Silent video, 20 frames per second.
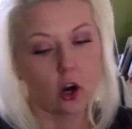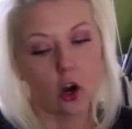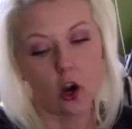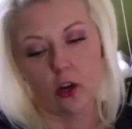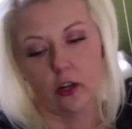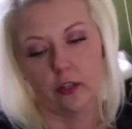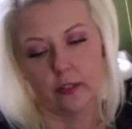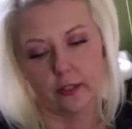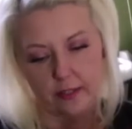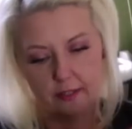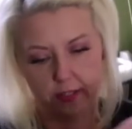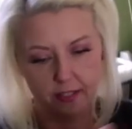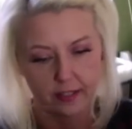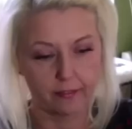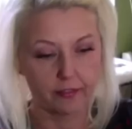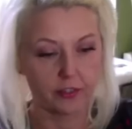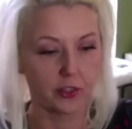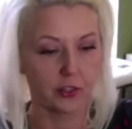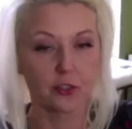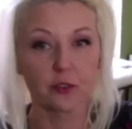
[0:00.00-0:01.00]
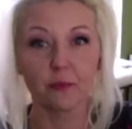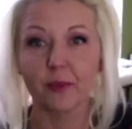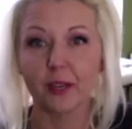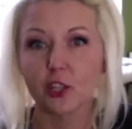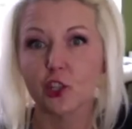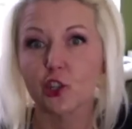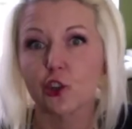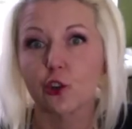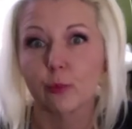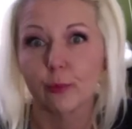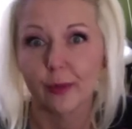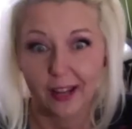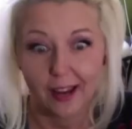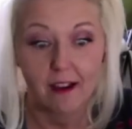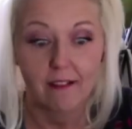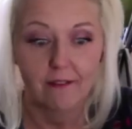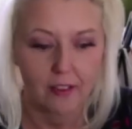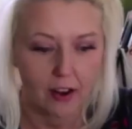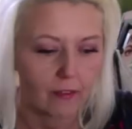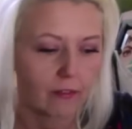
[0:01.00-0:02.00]
cards and stuff just to make sure we
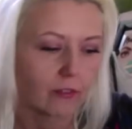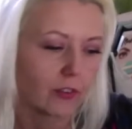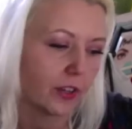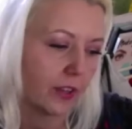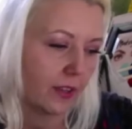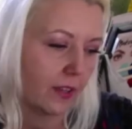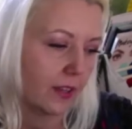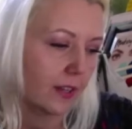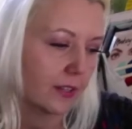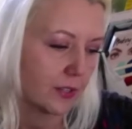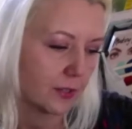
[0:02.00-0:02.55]
have everything.